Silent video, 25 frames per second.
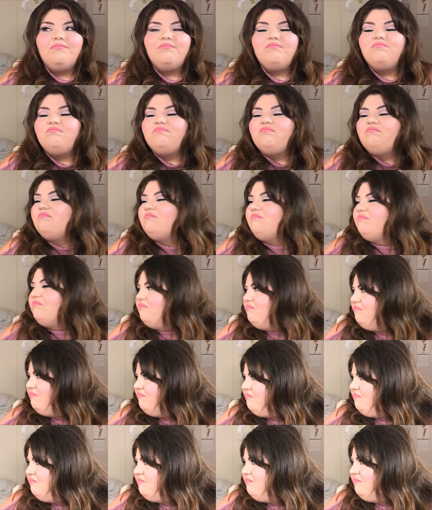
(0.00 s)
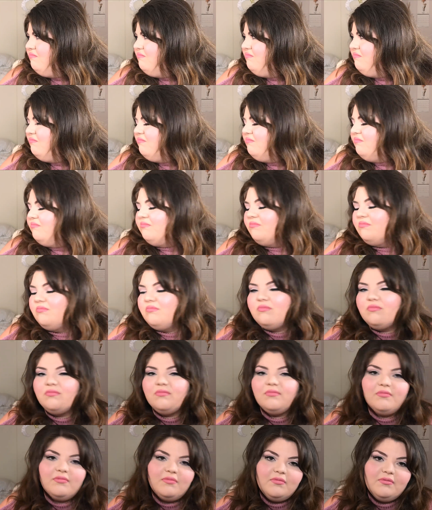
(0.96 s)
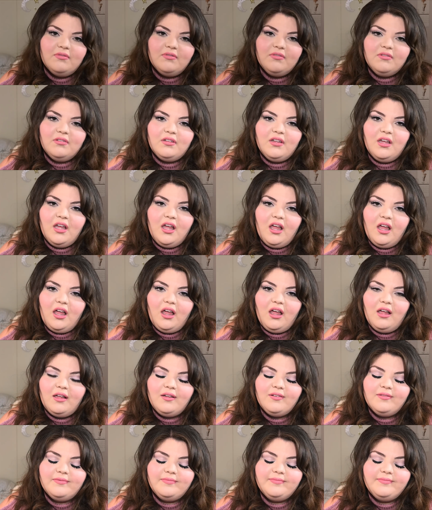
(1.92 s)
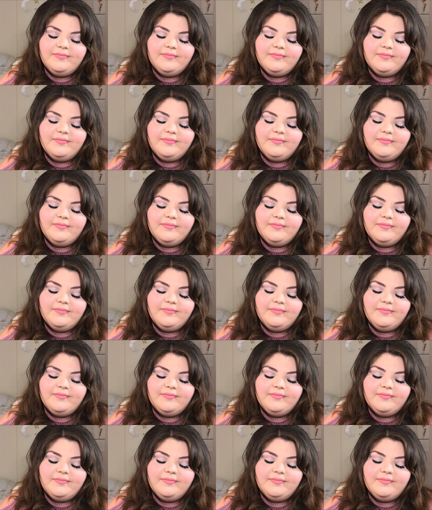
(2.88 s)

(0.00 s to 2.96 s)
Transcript: (silence)